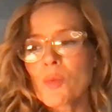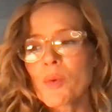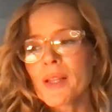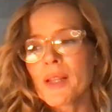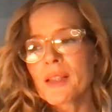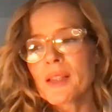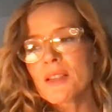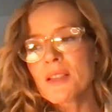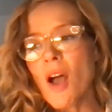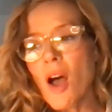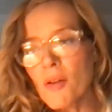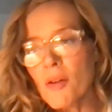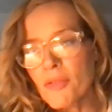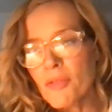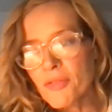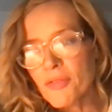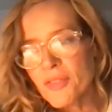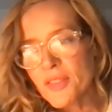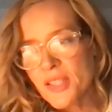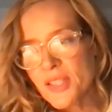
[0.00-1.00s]
with
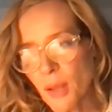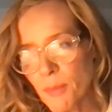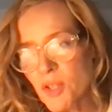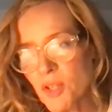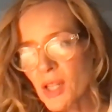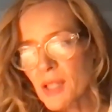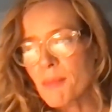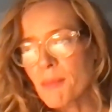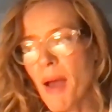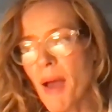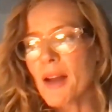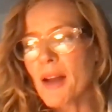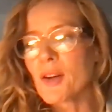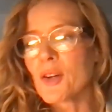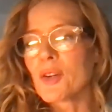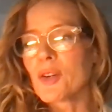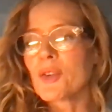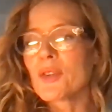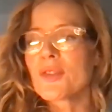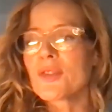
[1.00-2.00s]
tough subject
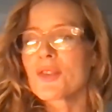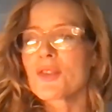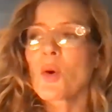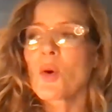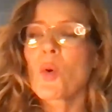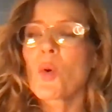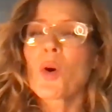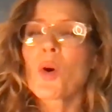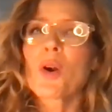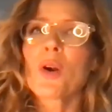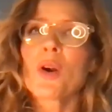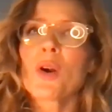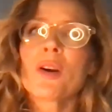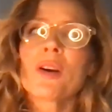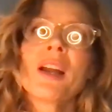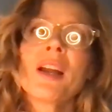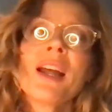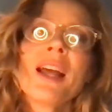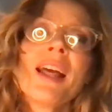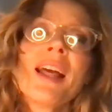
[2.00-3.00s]
matters
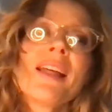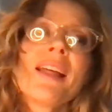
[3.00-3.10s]
or